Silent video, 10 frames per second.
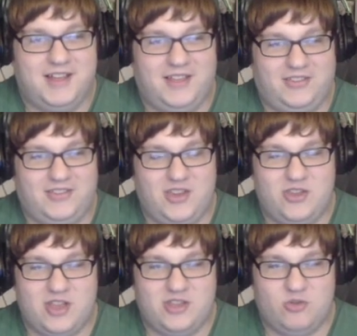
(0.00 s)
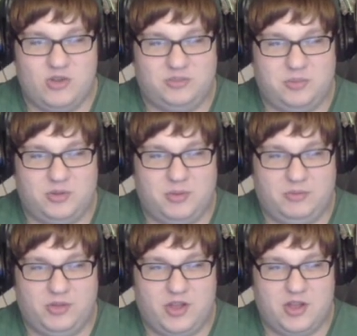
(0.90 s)
see that you raise Pokemon
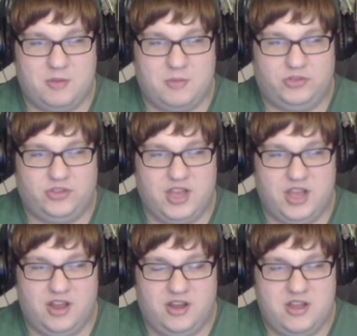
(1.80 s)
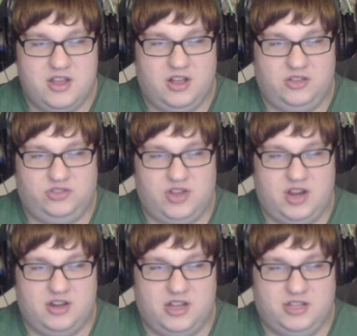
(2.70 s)
with the utmost care
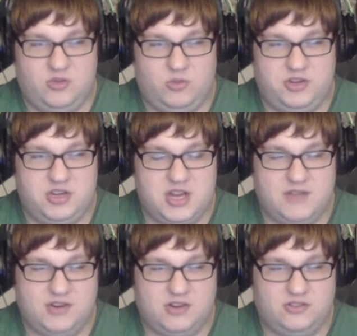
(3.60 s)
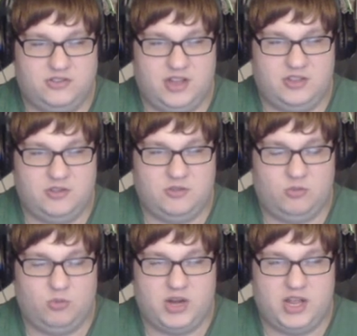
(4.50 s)
child like you would never understand the
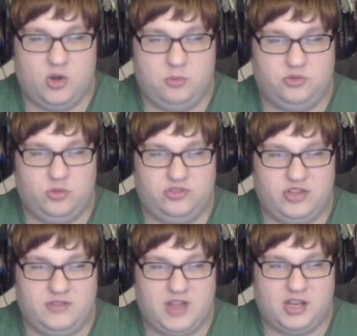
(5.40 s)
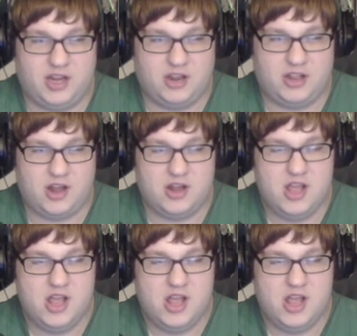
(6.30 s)
what I hope to achieve, Yeah, yeah, yeah.